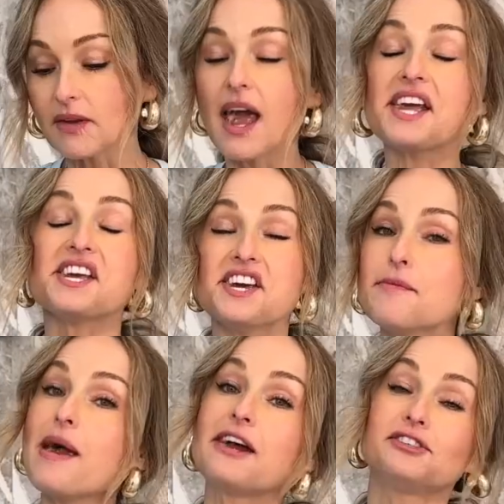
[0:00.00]
I can't
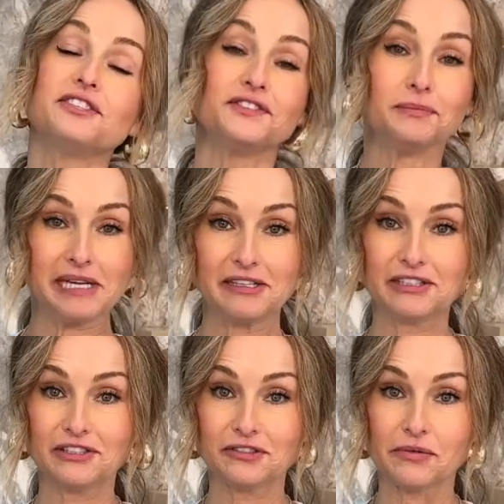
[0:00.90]
imagine if you make
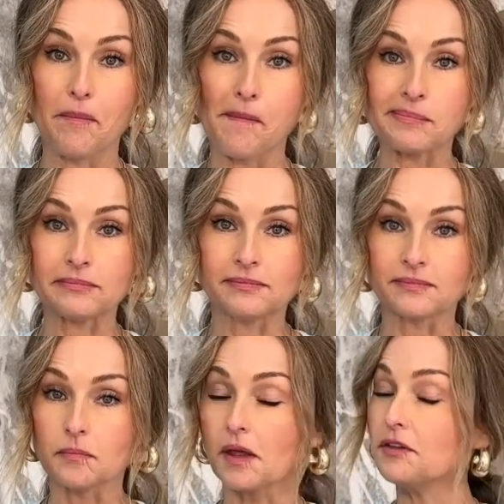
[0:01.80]
this
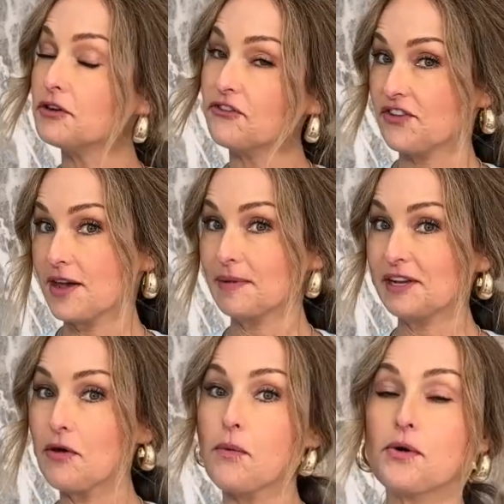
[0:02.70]
that your
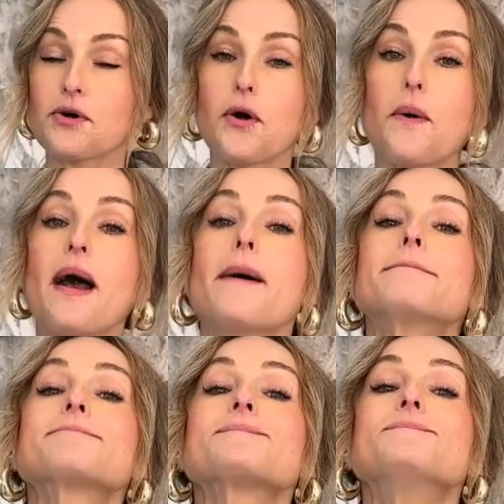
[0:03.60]
family won't go
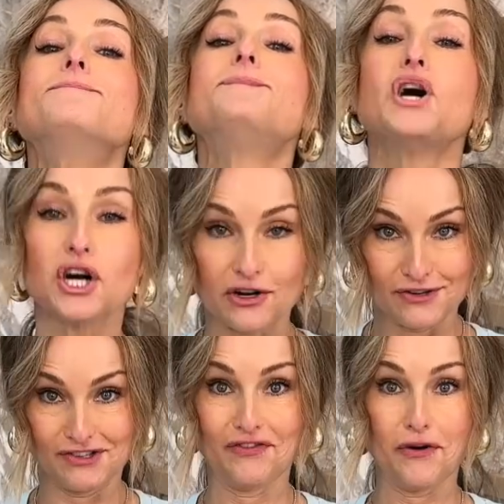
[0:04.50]

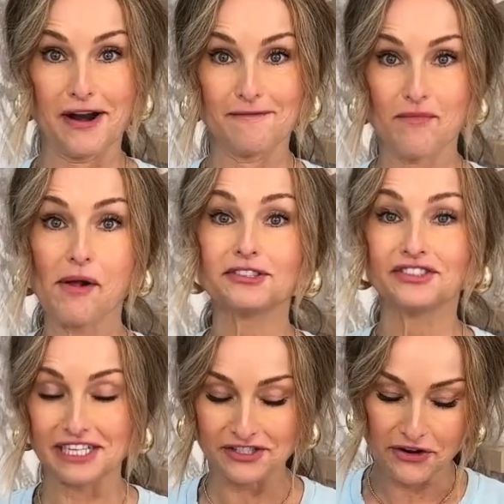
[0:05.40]
bonkers for it, because
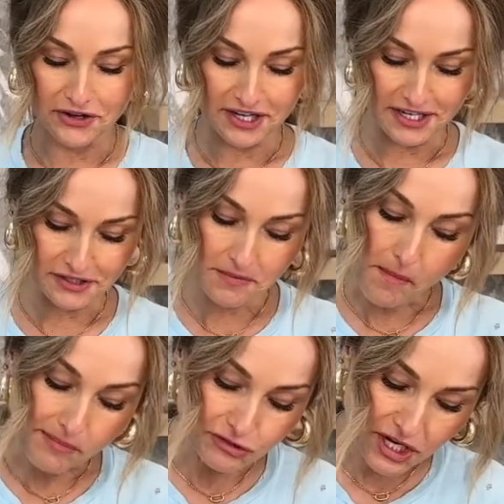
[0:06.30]
that's how good it is.
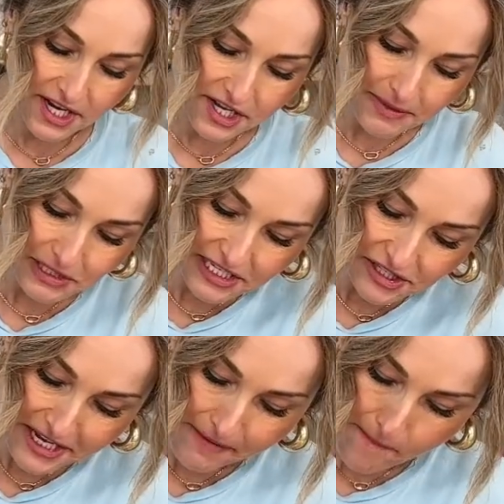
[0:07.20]
JD, come taste
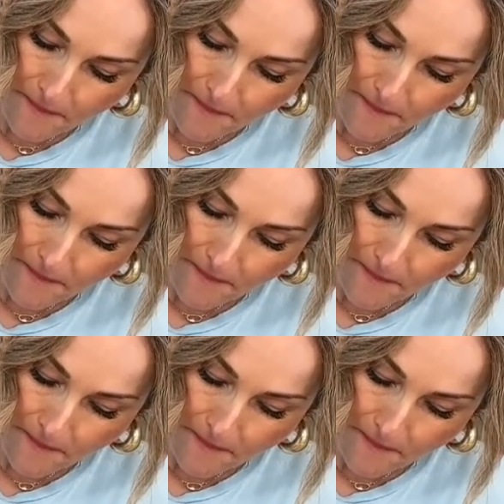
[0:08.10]
it.